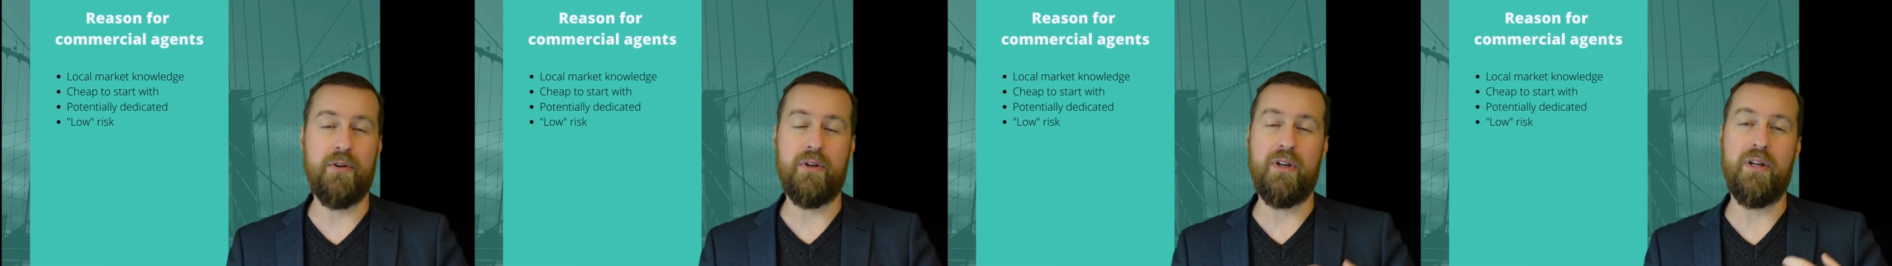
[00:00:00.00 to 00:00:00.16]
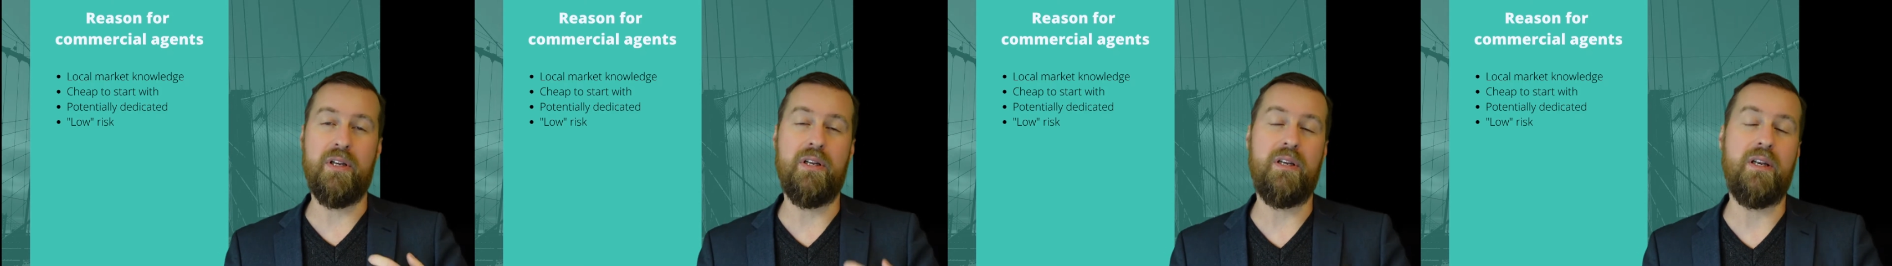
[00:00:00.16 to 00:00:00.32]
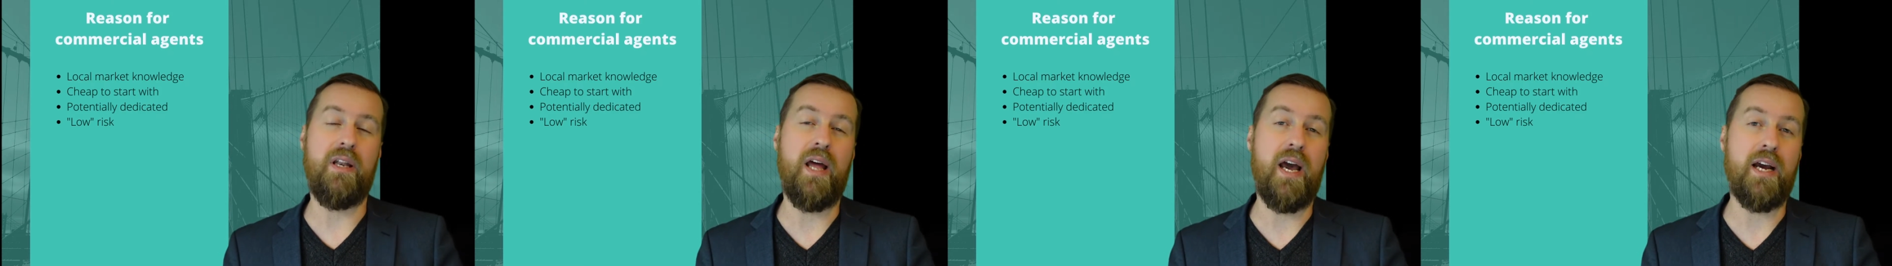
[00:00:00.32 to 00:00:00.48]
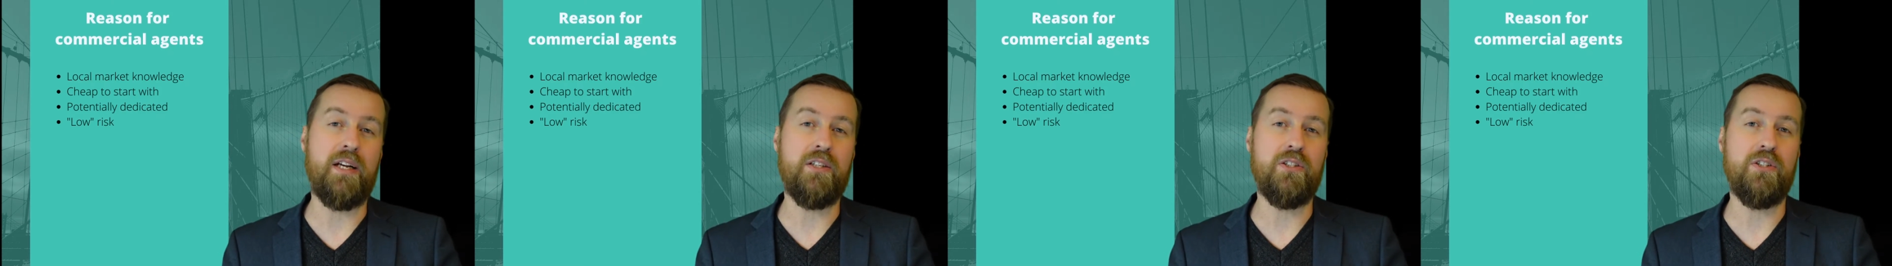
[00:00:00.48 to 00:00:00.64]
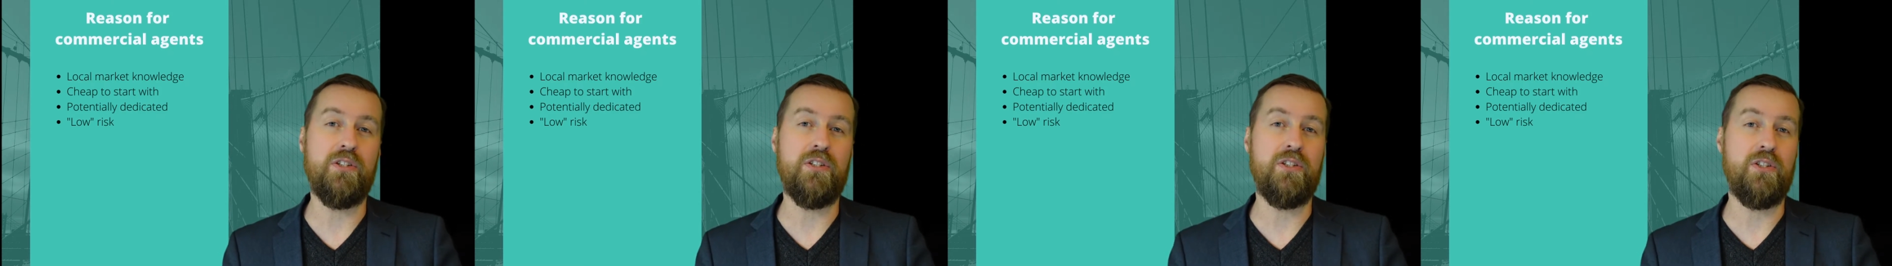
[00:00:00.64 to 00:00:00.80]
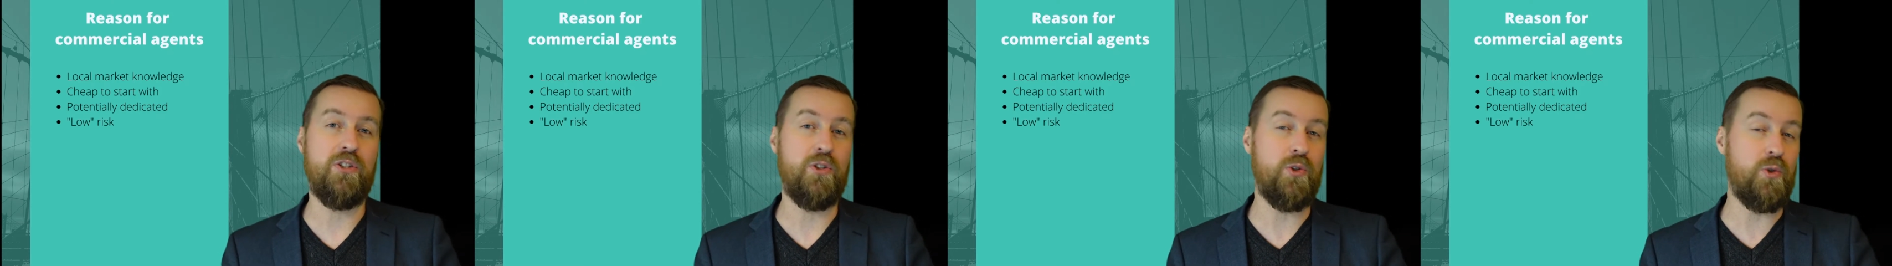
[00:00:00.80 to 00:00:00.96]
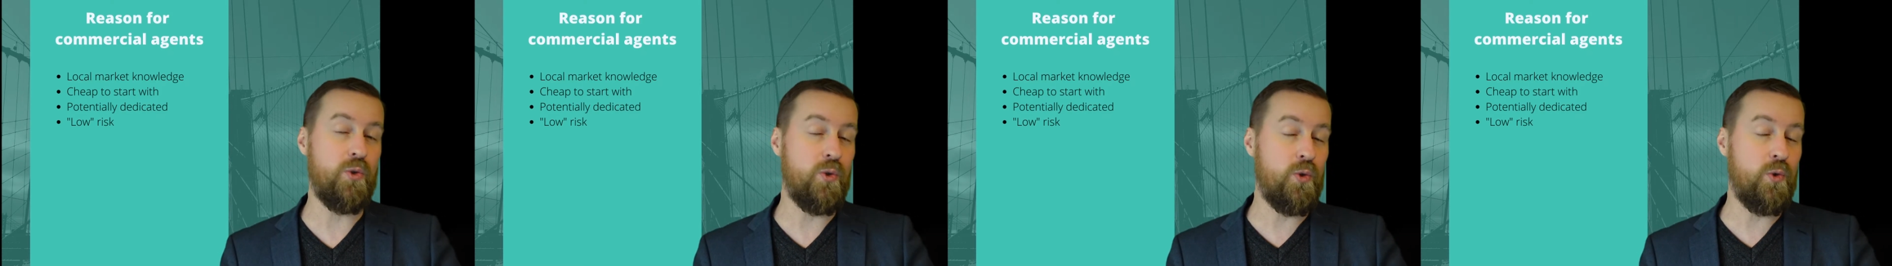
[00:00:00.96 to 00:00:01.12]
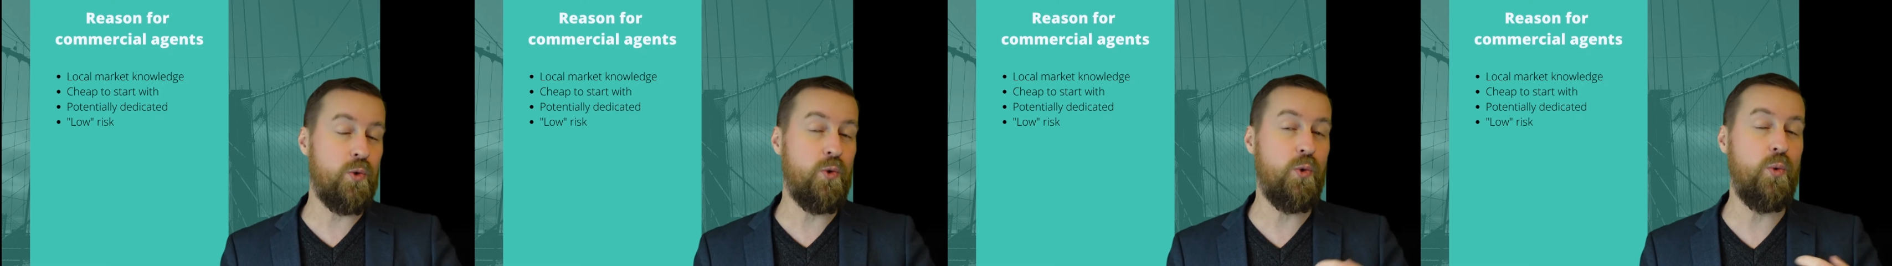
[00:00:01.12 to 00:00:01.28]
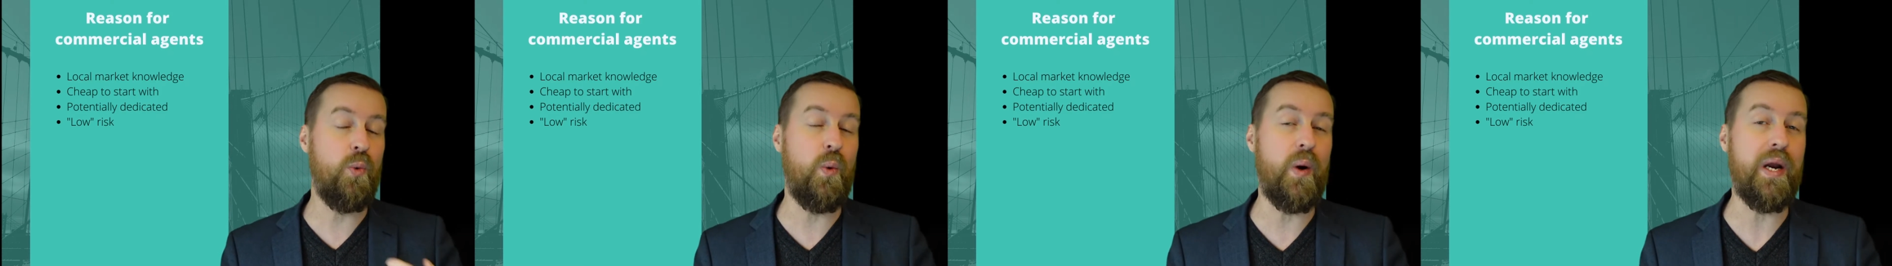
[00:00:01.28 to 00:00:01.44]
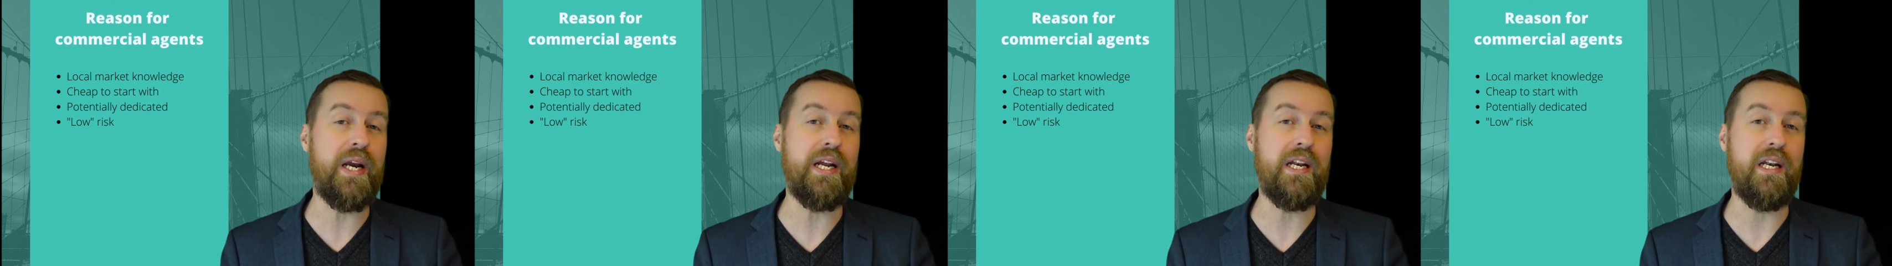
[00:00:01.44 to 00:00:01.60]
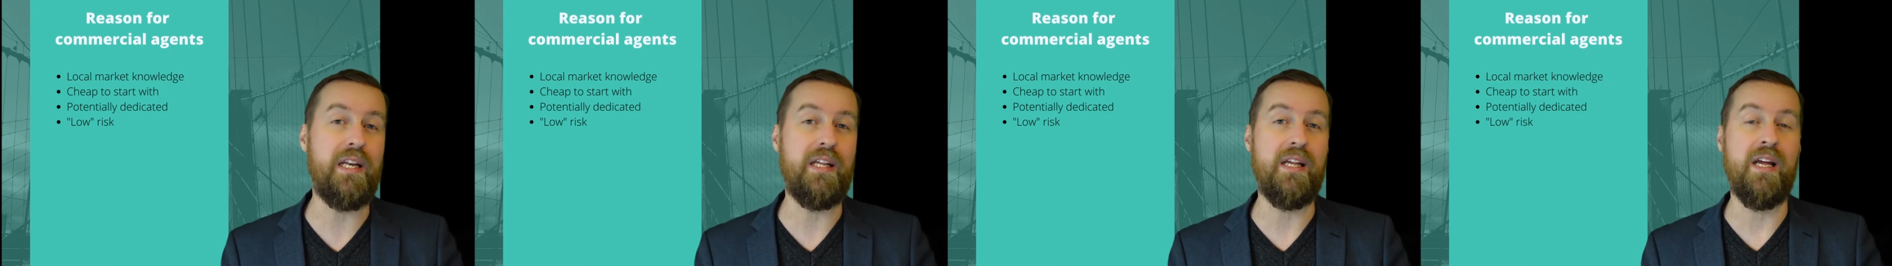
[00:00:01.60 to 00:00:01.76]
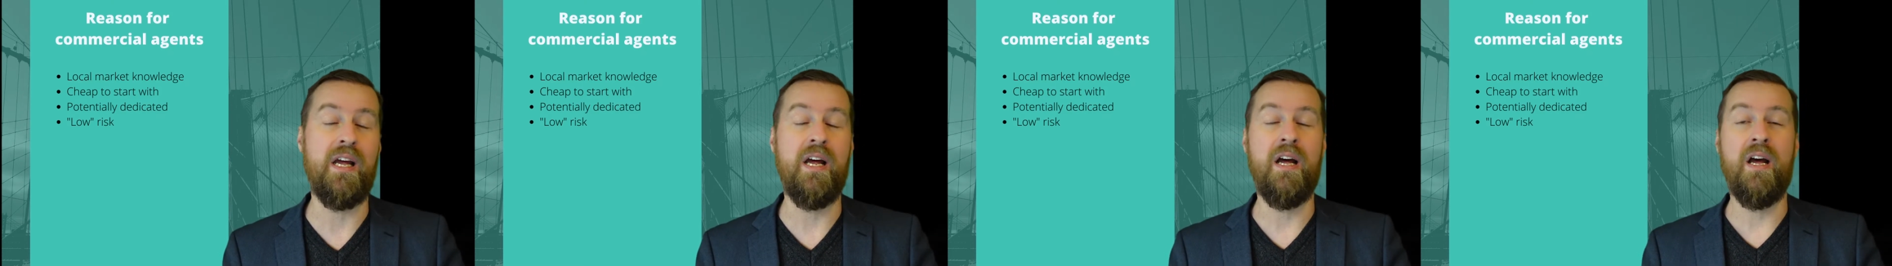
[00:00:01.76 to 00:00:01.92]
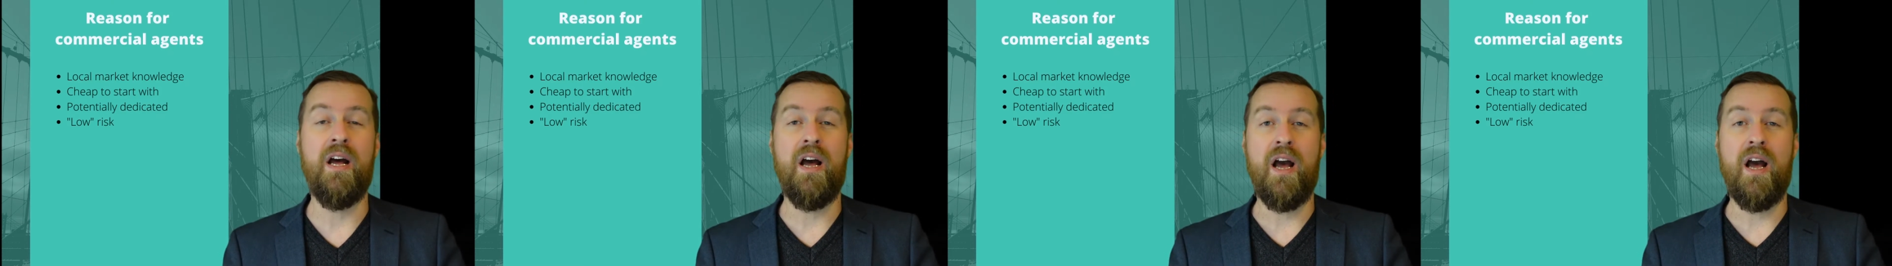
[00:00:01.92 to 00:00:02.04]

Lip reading: connections to quickly